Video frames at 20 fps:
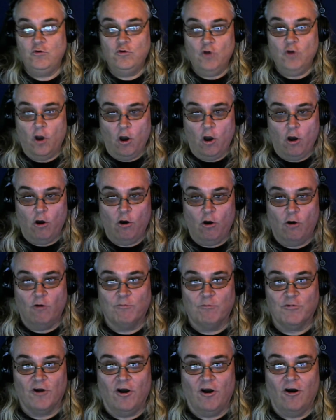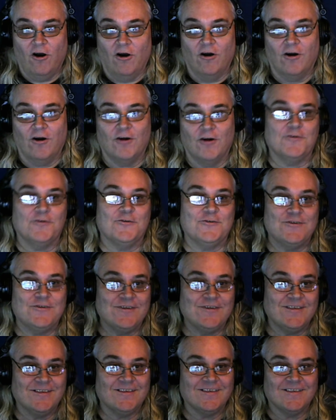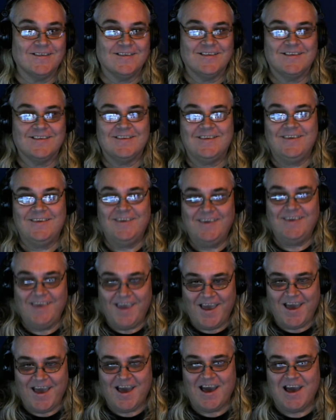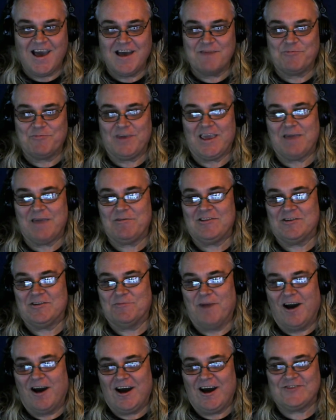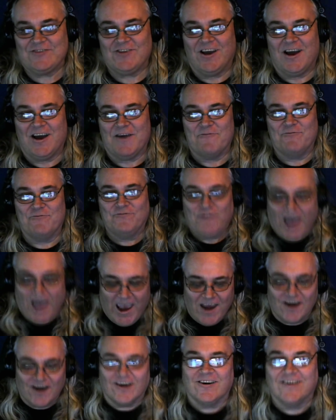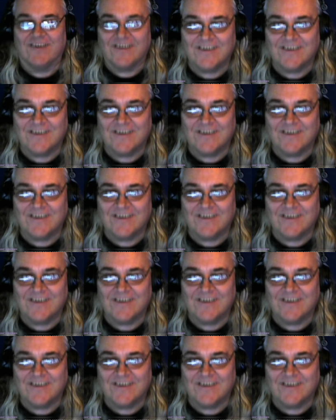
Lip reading: Yo, bro. Yeah, baby. Dimash on fire.